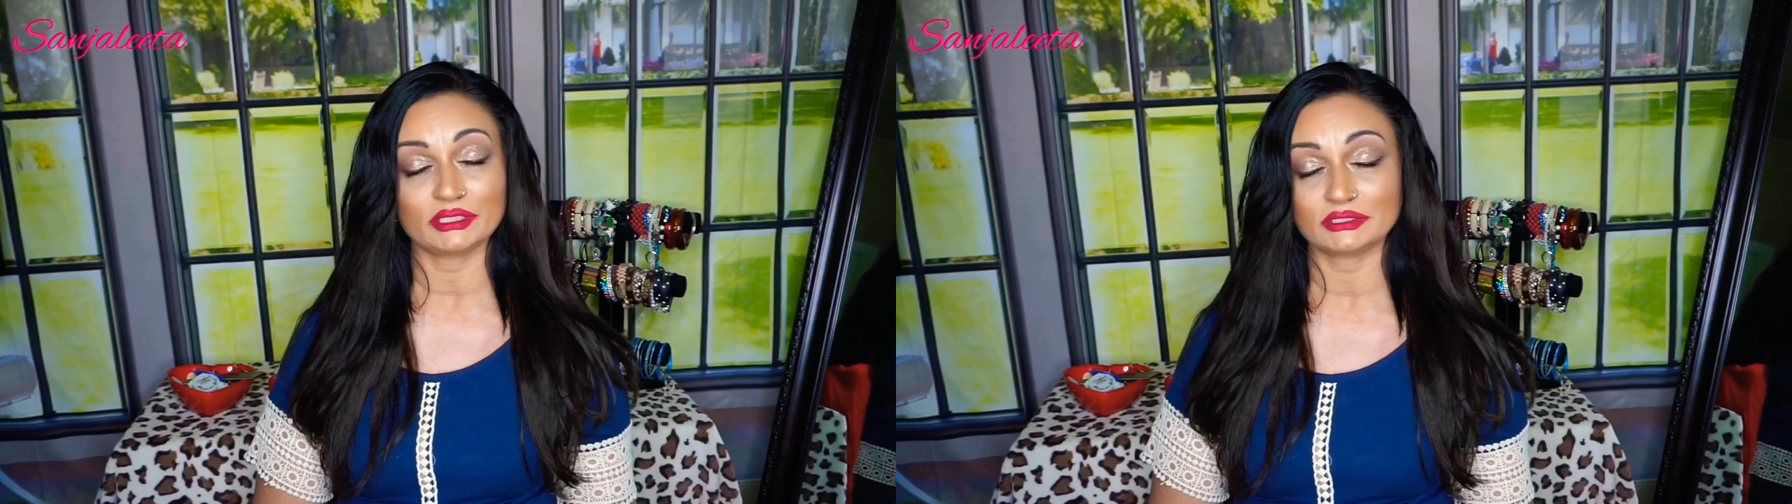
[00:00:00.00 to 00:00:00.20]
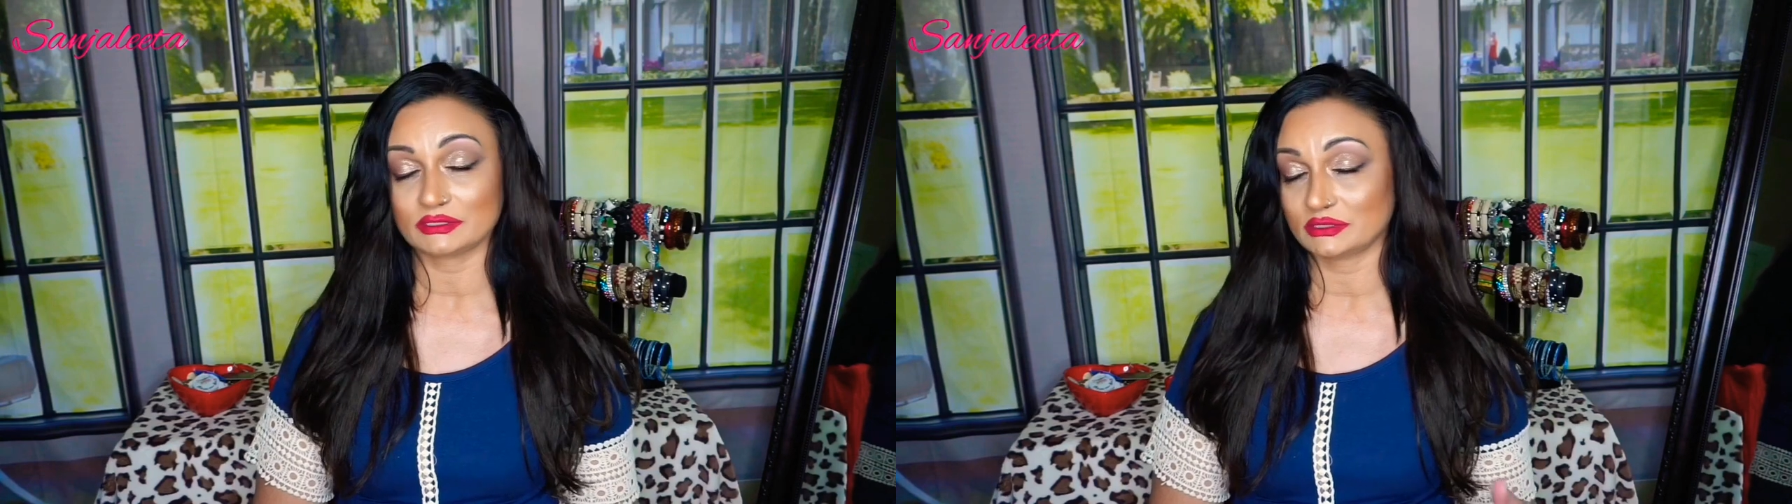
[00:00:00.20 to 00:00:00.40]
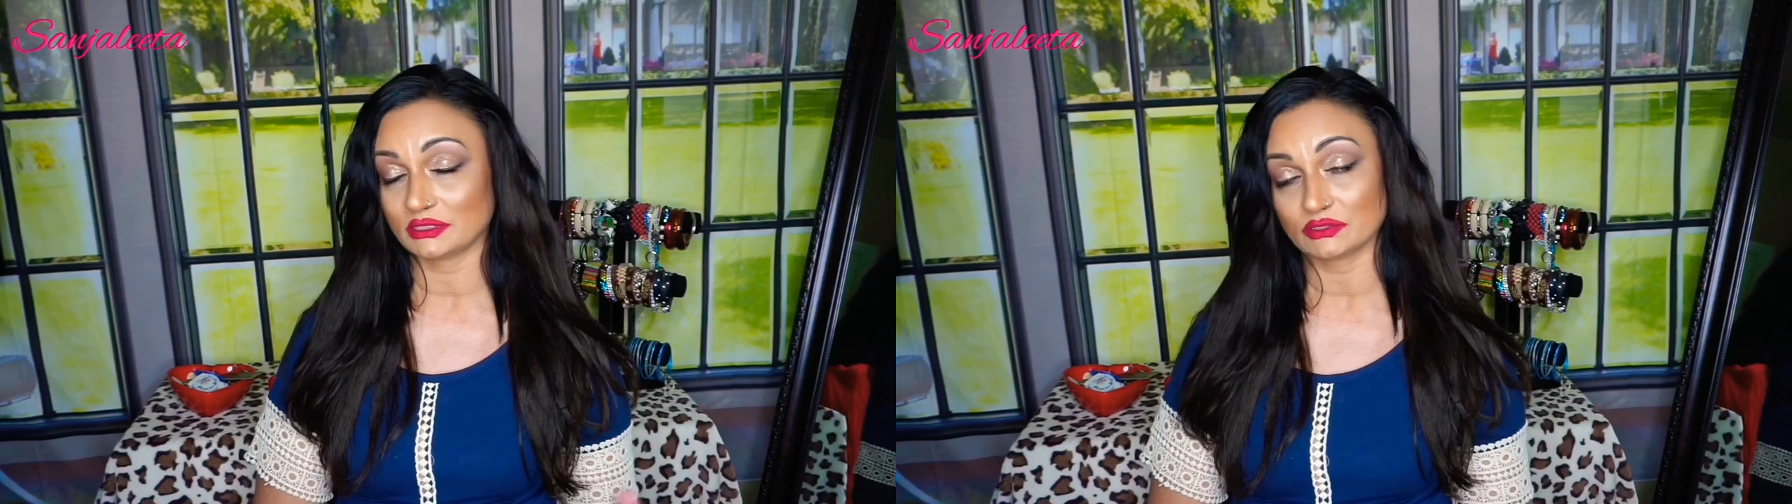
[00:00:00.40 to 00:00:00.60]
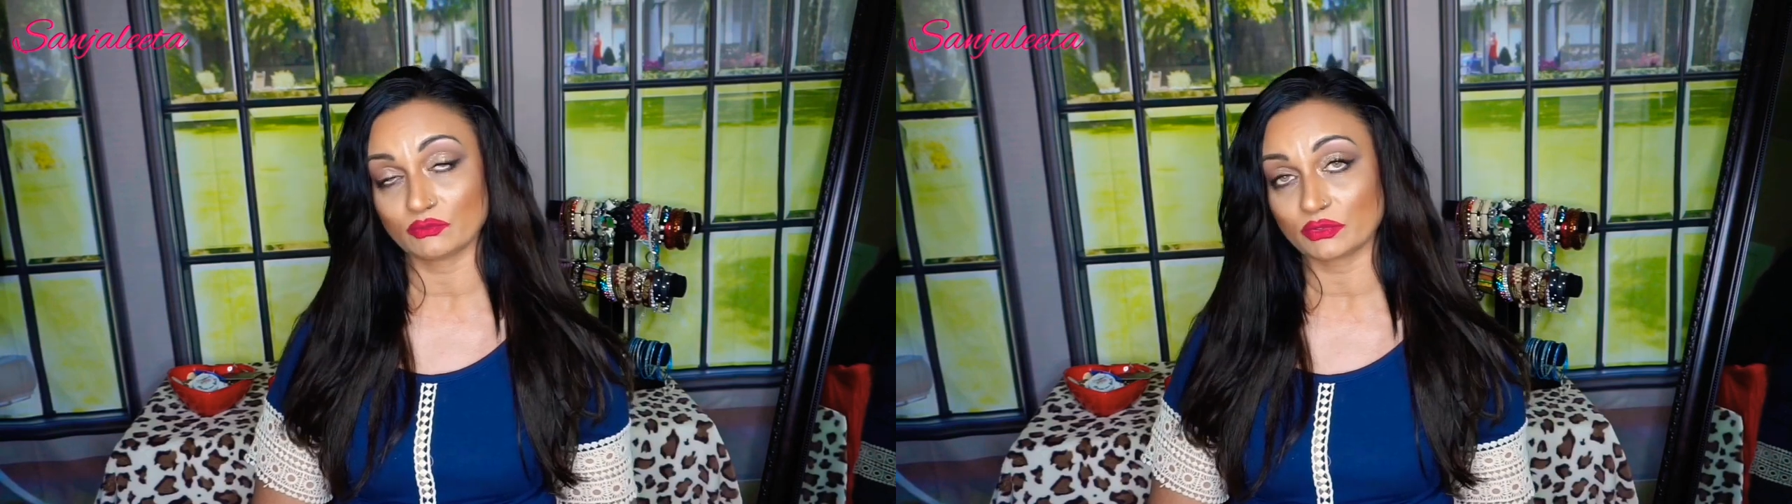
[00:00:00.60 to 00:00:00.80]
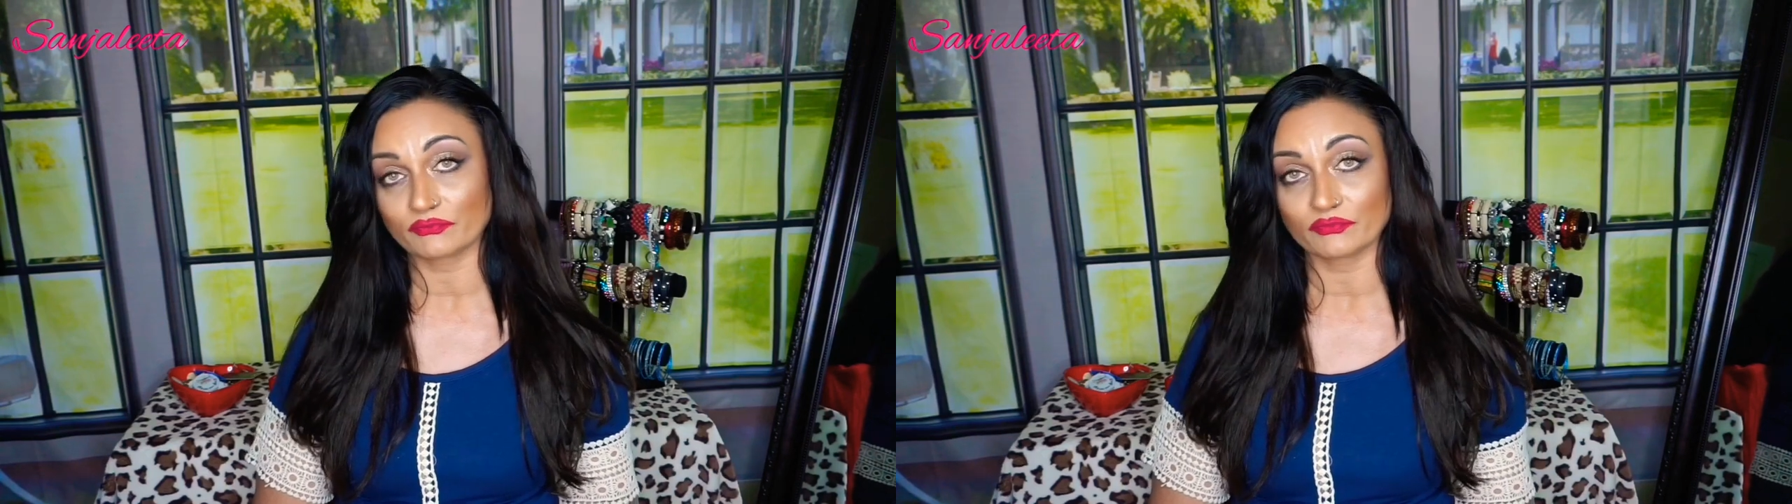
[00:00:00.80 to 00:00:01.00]
It just
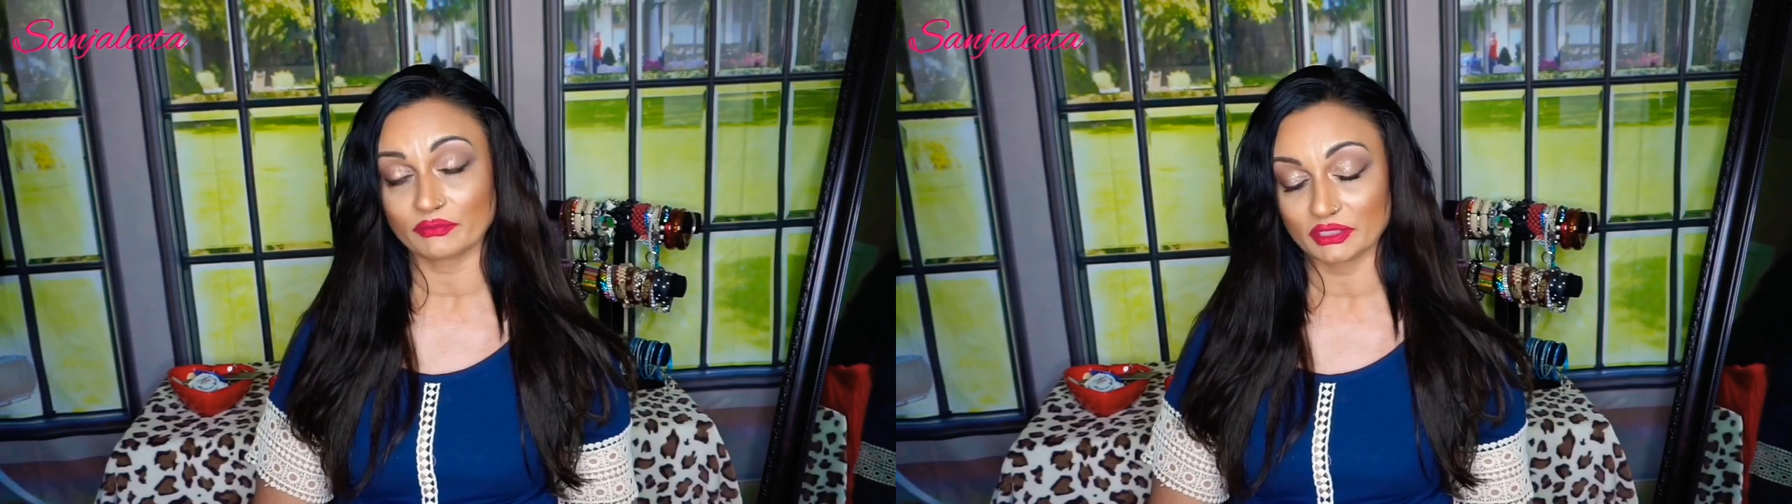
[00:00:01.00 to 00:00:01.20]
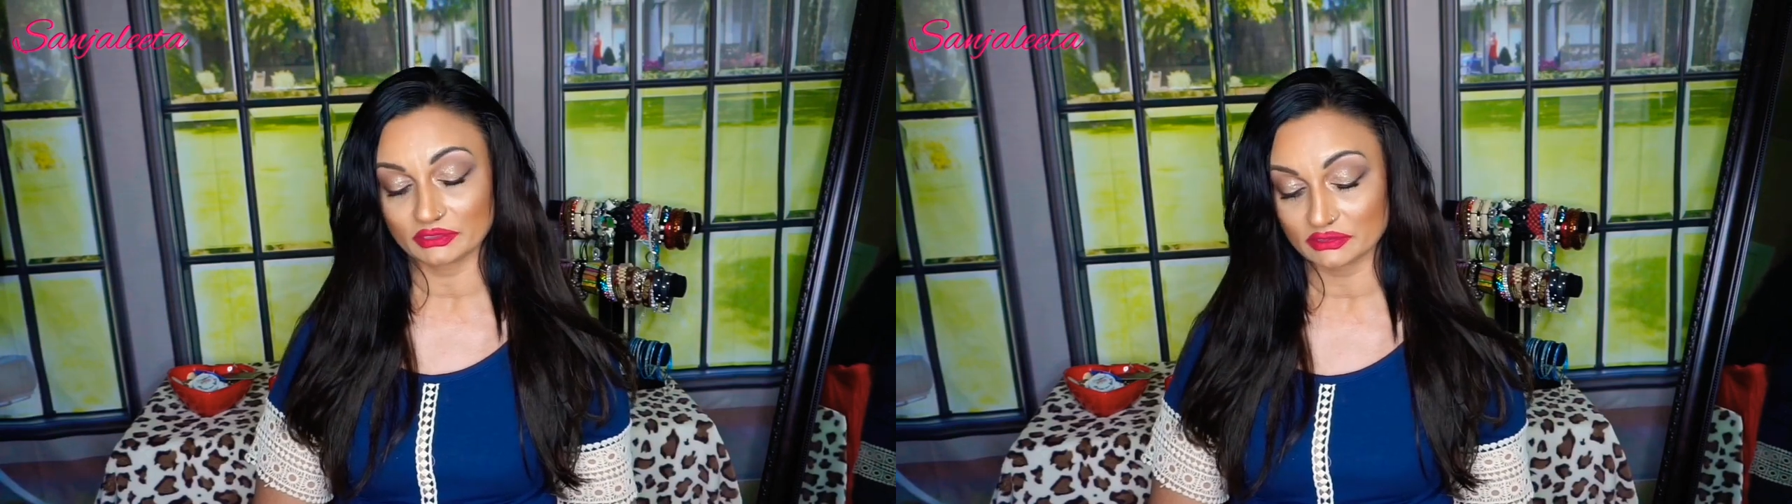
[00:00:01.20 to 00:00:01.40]
doesn't work for me.